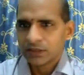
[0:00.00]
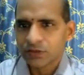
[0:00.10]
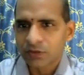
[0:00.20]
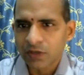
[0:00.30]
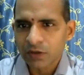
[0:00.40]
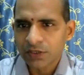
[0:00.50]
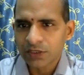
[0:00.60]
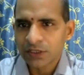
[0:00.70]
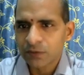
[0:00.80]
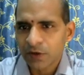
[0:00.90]
So now
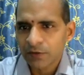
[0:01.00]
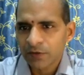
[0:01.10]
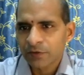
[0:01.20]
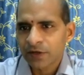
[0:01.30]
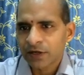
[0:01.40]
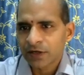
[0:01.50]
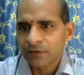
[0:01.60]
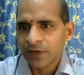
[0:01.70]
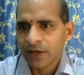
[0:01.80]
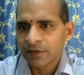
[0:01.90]
here whatever we have
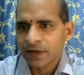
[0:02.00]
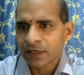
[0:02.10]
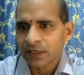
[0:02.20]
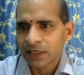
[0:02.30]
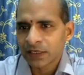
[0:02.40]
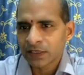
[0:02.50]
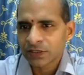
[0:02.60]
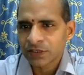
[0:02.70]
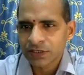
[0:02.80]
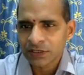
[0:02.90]
written
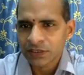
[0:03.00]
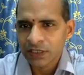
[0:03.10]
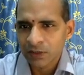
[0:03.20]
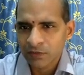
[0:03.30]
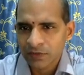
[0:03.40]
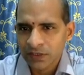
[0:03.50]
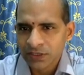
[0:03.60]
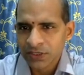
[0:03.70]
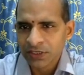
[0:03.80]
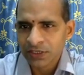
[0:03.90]
args along with
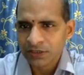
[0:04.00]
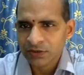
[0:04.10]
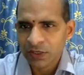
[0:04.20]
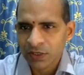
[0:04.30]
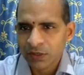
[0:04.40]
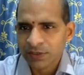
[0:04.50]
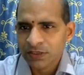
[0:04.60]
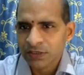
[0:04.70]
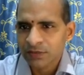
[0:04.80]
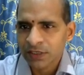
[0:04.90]
string. So on the
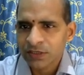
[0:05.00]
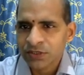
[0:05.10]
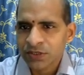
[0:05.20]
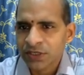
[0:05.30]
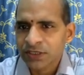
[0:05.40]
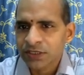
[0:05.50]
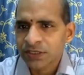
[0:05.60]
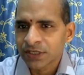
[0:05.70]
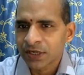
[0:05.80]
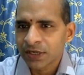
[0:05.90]
basis of that, string is a
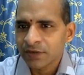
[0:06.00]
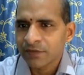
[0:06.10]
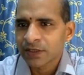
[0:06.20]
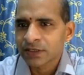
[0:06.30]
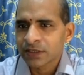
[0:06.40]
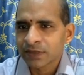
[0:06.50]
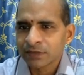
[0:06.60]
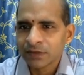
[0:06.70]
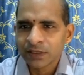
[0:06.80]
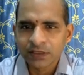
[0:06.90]
data type what is available.